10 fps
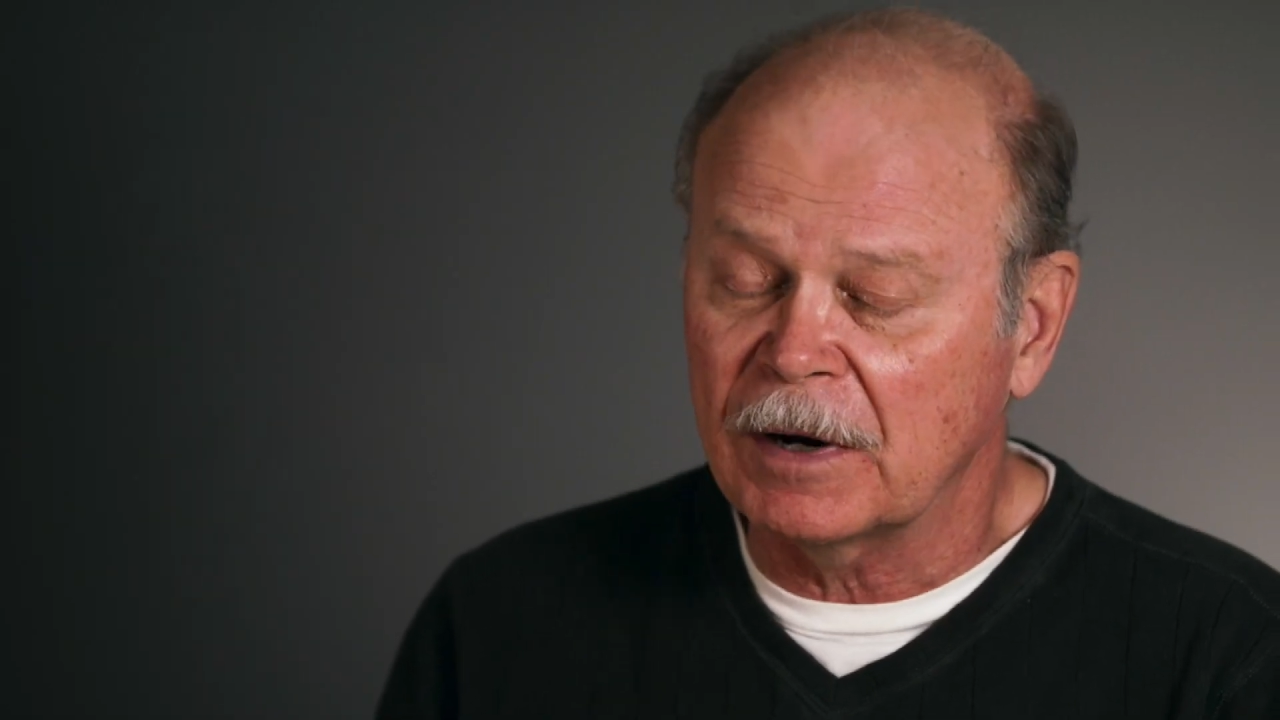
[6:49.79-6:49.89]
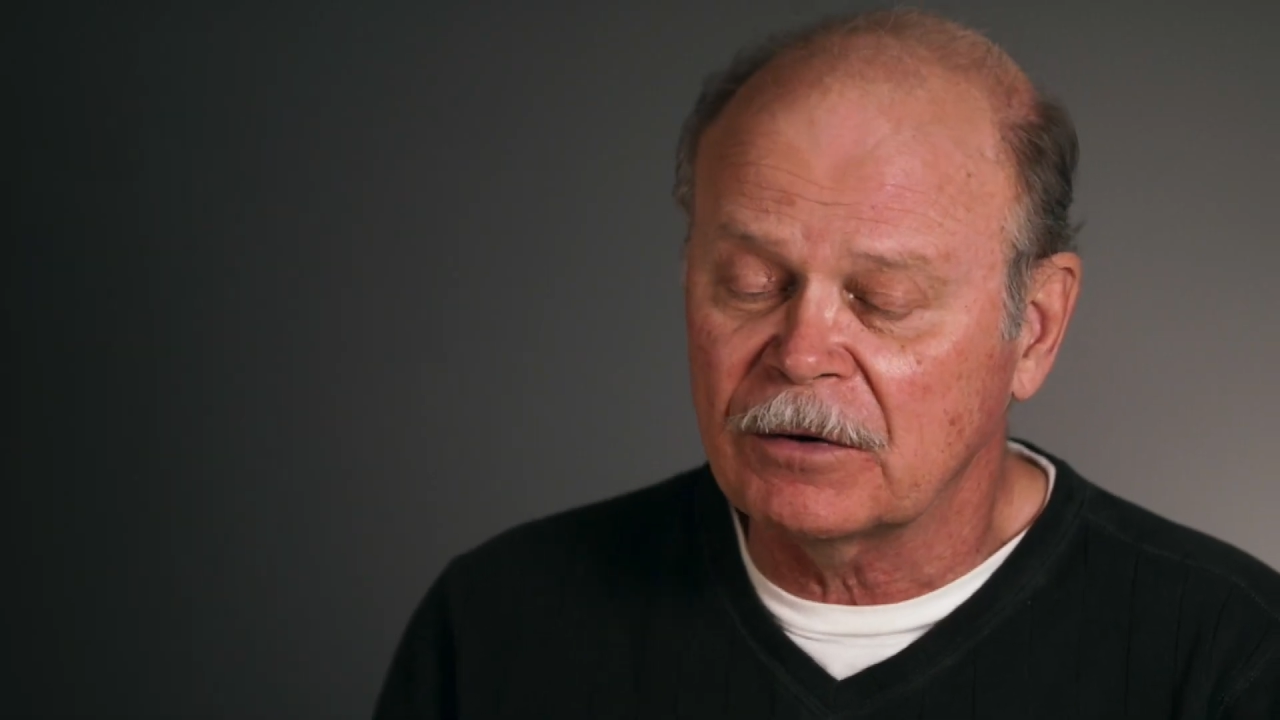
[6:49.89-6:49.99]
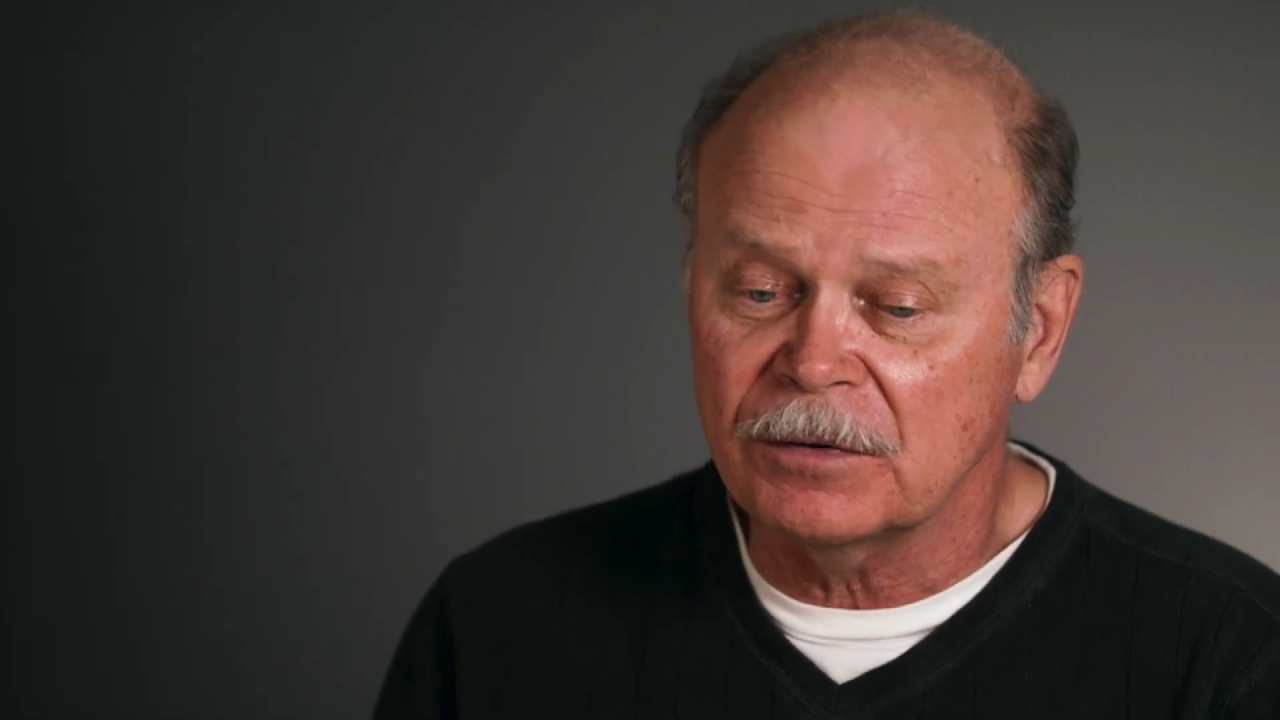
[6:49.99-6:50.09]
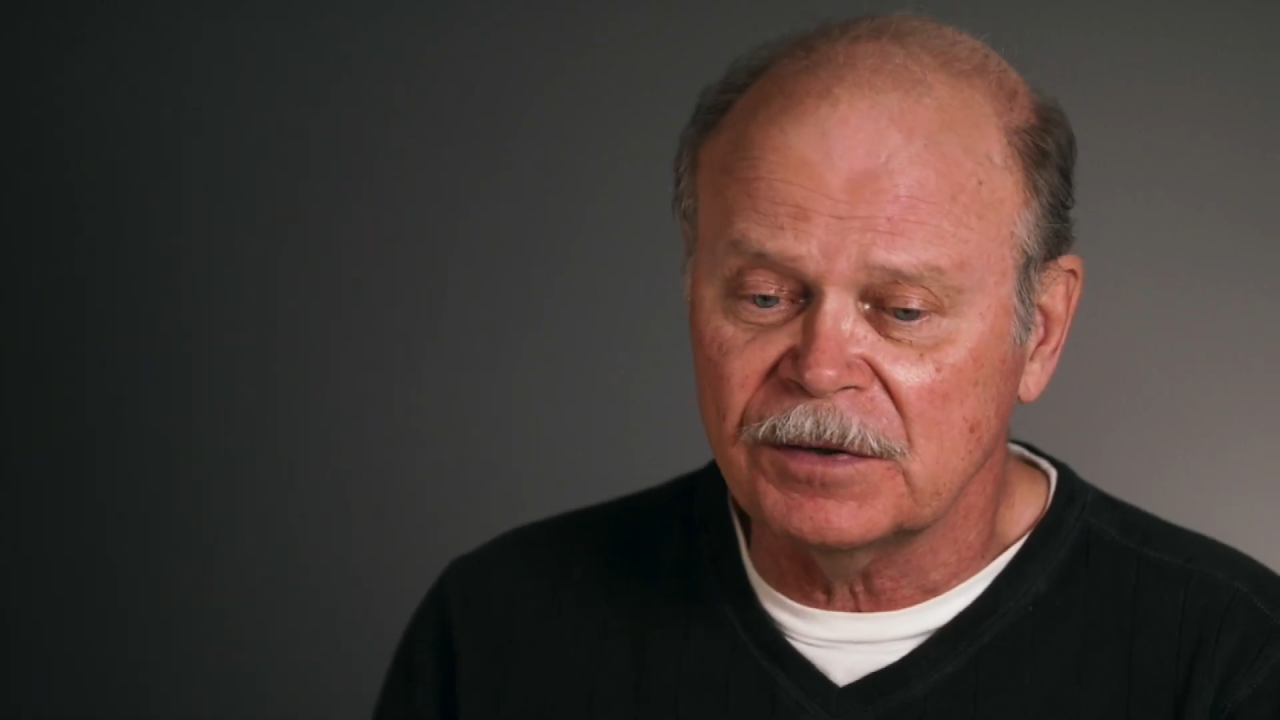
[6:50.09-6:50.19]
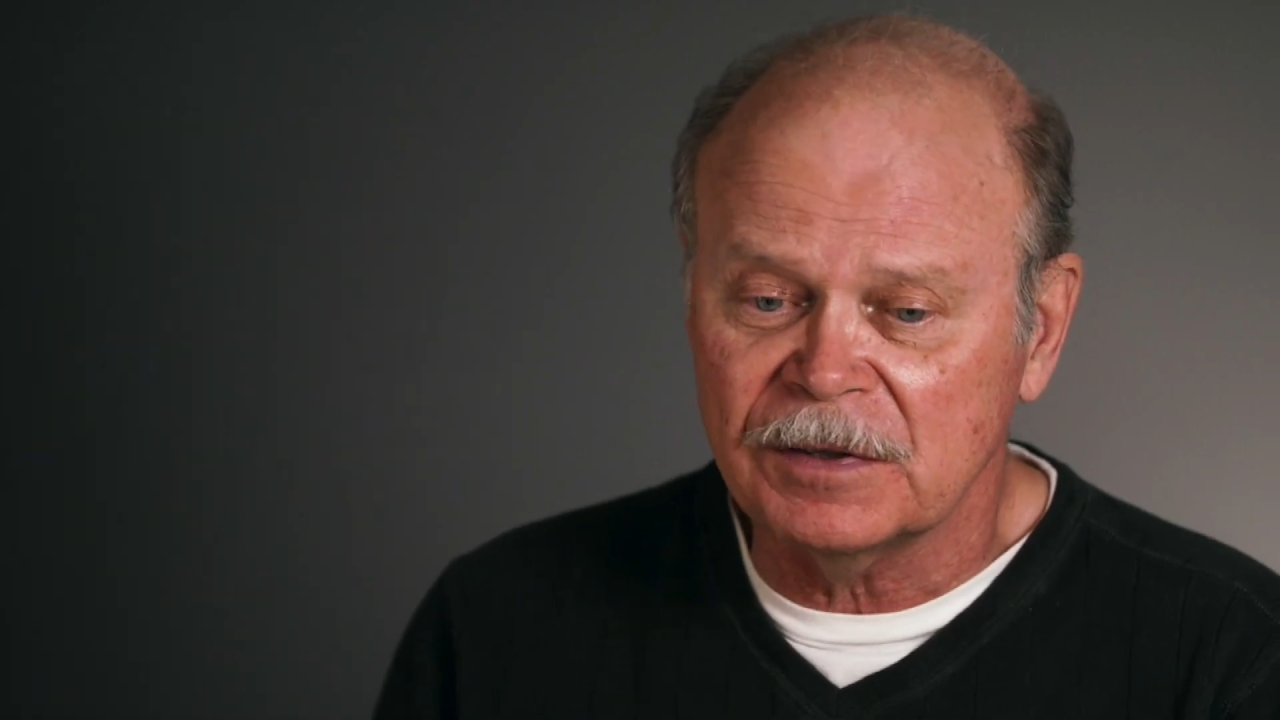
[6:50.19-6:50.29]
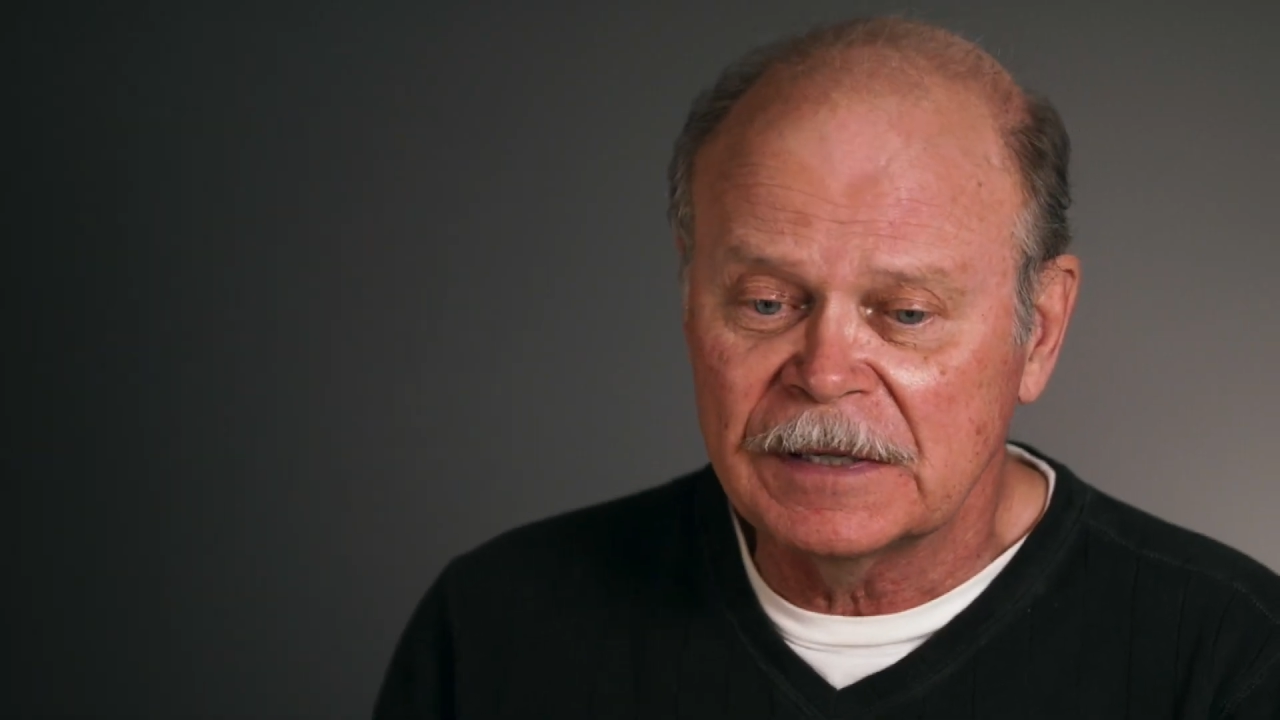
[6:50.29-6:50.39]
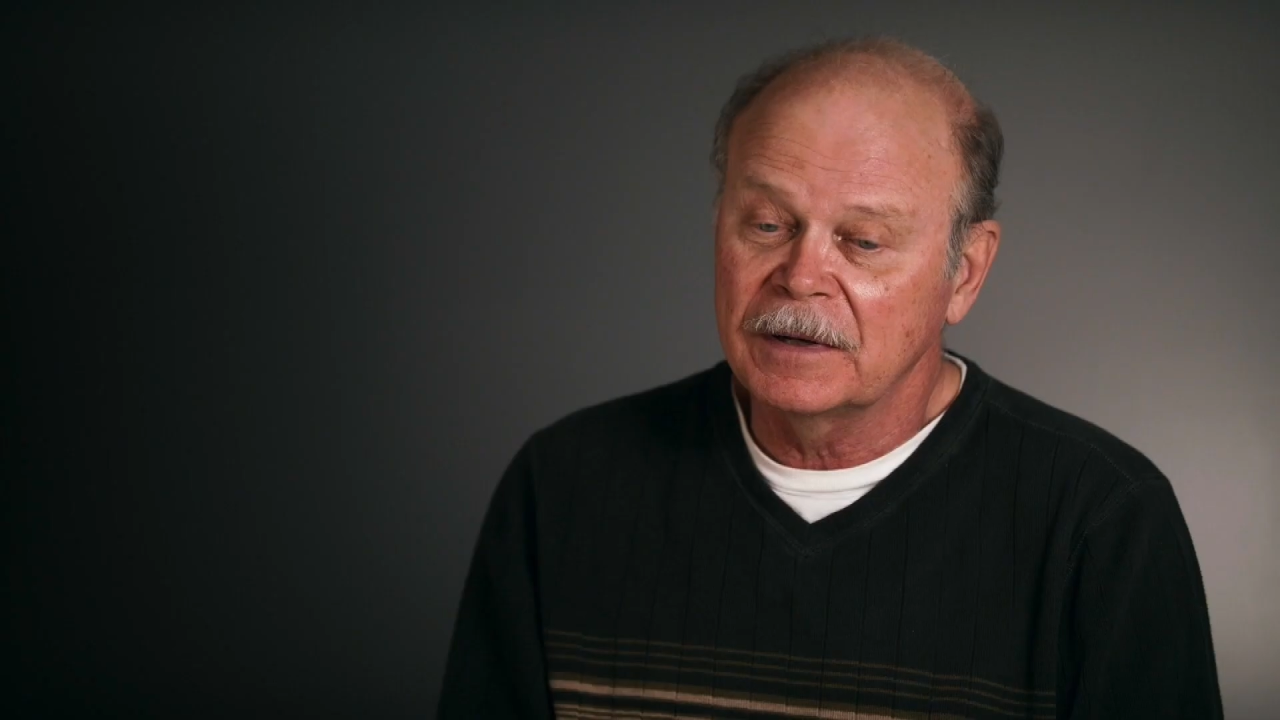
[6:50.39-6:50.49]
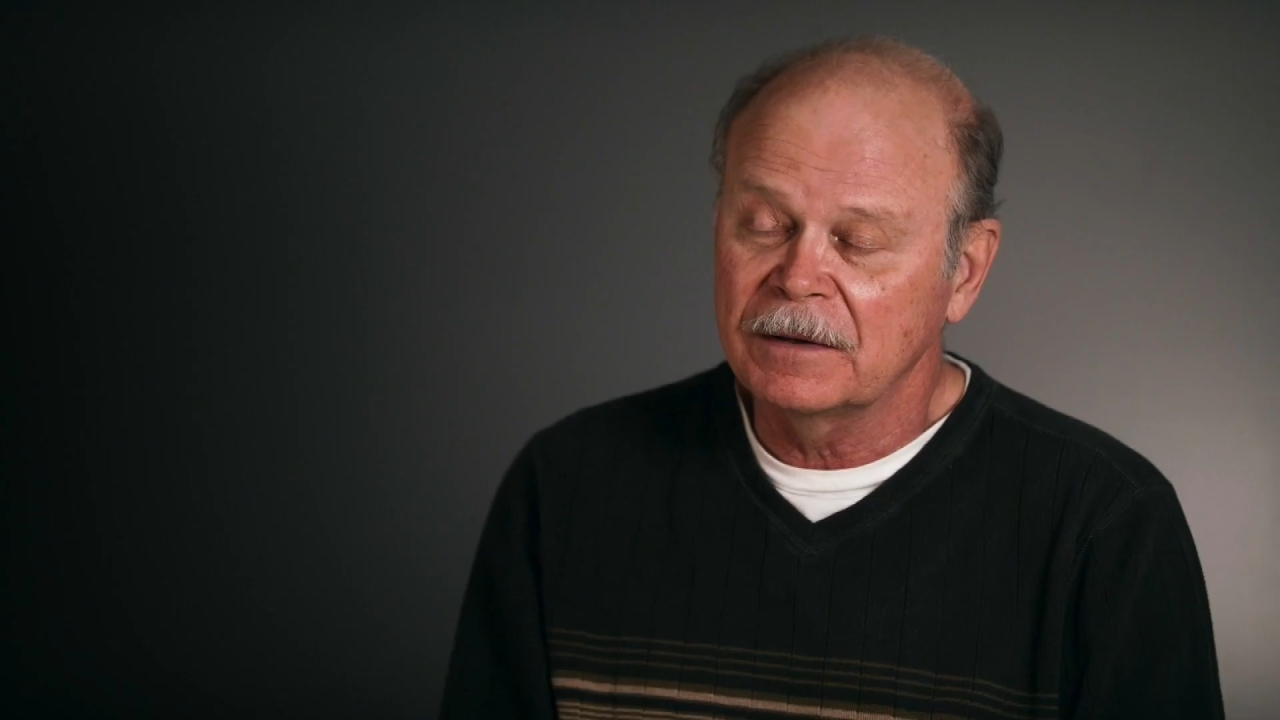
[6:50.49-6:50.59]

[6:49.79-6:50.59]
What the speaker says: records.